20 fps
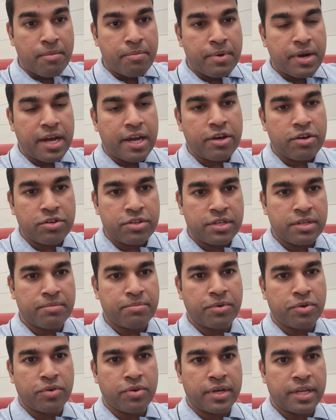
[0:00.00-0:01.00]
priority
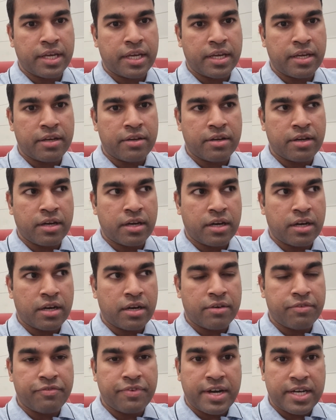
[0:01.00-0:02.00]
boarding,
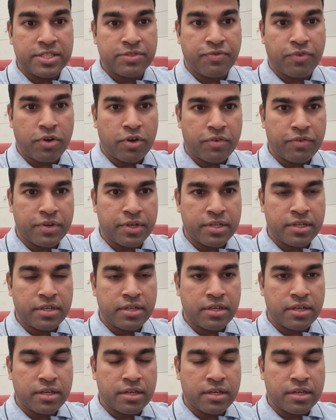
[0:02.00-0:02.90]
fast forward